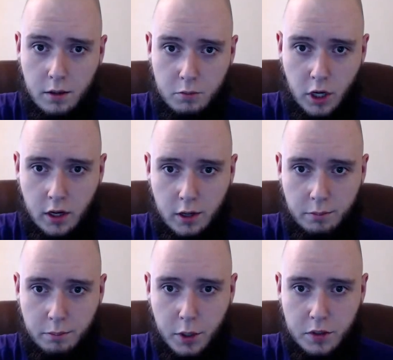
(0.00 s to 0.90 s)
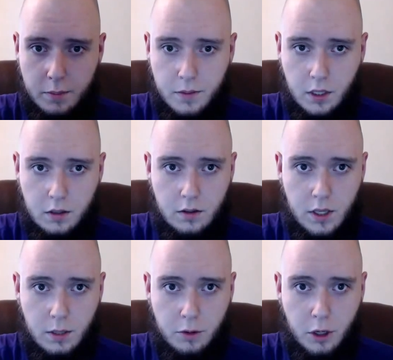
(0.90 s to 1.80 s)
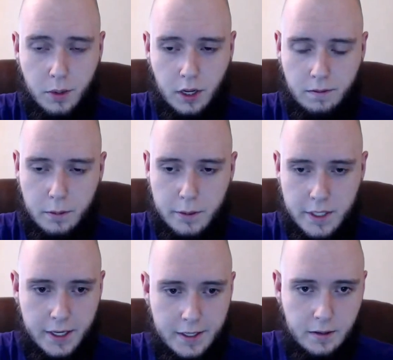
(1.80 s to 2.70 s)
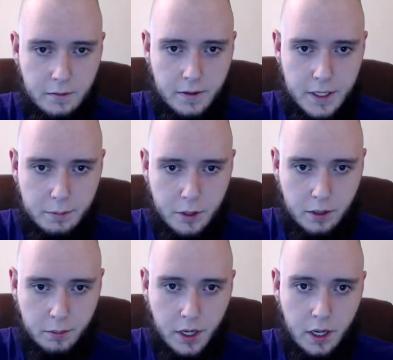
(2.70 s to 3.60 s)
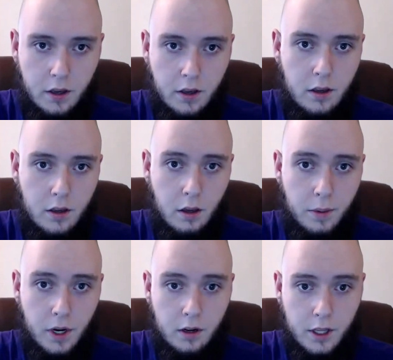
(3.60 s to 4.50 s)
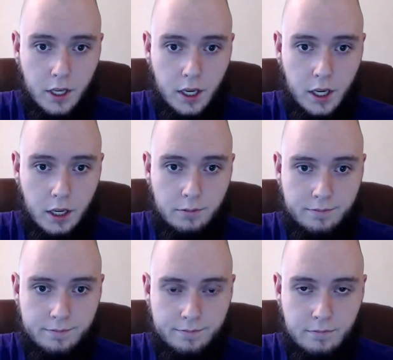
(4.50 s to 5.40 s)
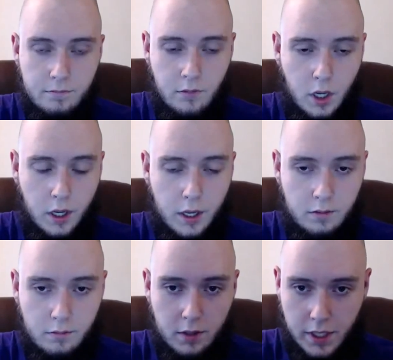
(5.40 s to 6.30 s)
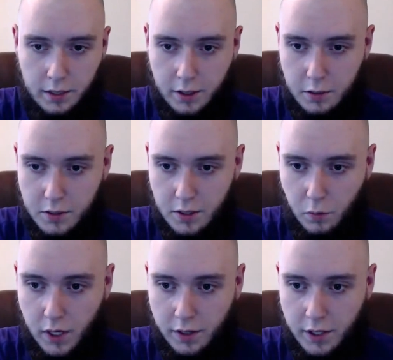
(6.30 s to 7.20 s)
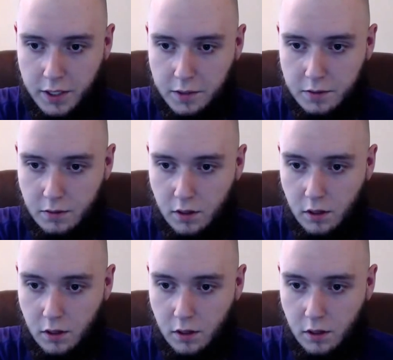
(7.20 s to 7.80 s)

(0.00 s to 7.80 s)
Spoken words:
I'm trying to post something to the Probiotic Farmers Alliance on Facebook, but apparently not exactly using the right links.